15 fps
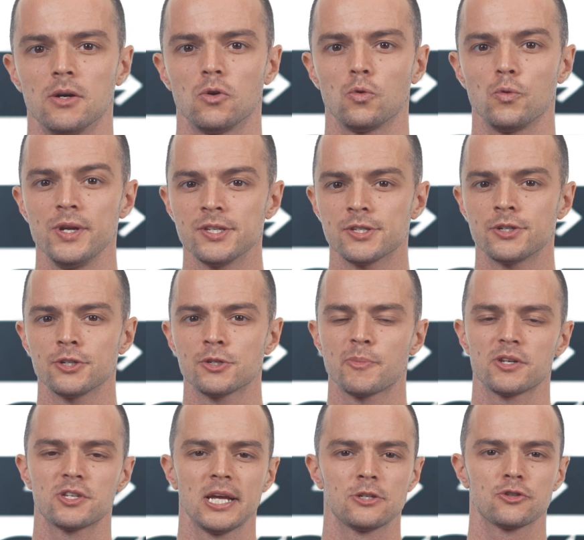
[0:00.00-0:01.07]
Research
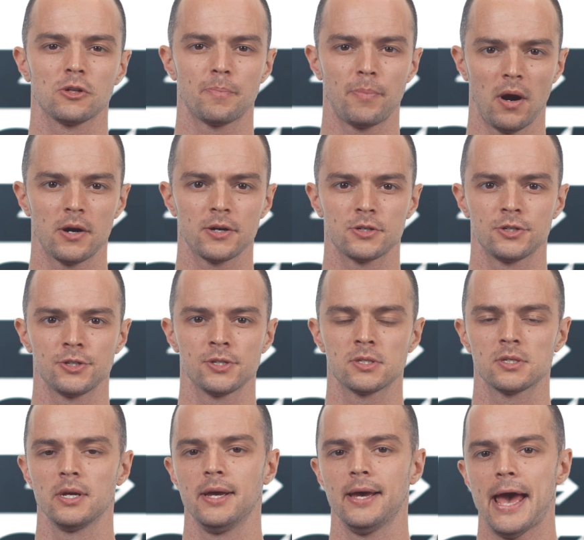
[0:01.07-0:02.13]
potential
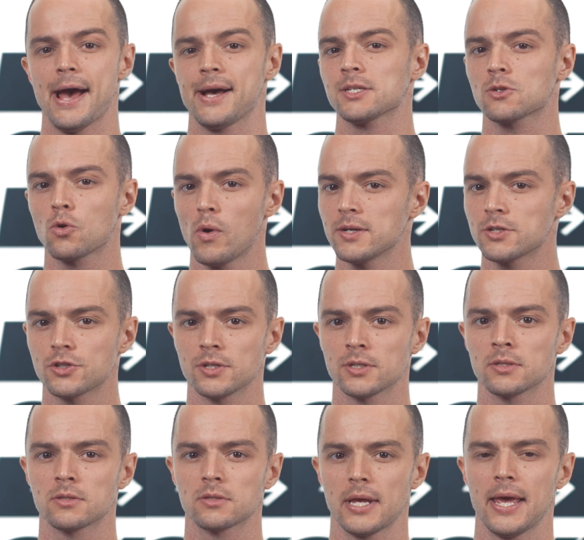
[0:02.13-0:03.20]
partners, ask
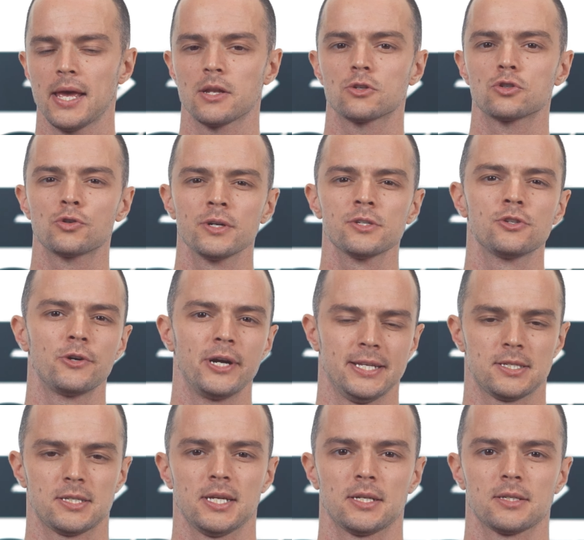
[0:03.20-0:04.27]
questions, and trust your
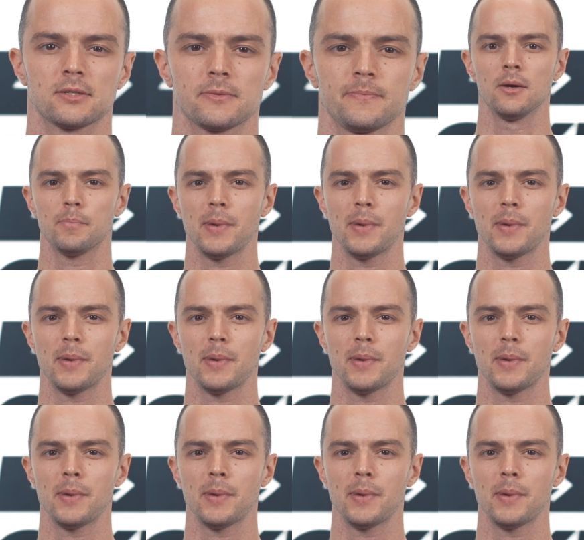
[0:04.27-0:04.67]
instincts.